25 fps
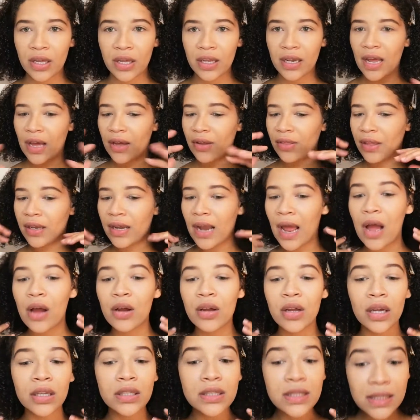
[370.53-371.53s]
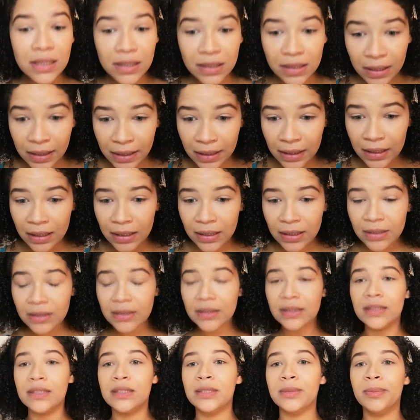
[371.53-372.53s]
now that our concealer
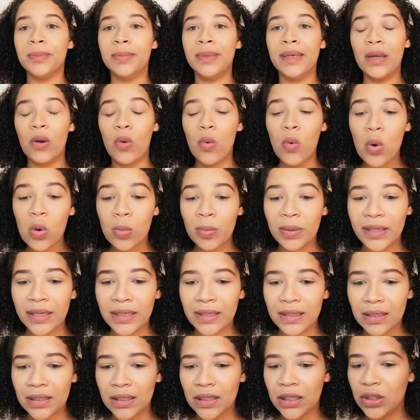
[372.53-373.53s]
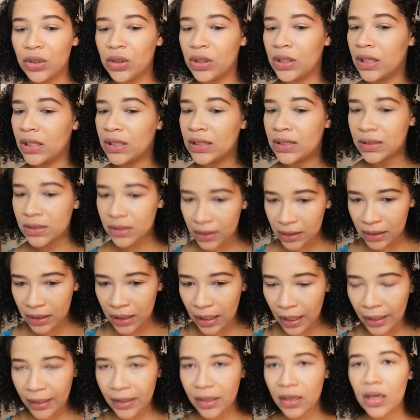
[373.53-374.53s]
is all blended in, you can see
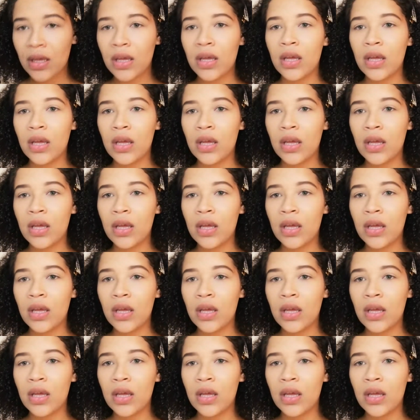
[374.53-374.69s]
like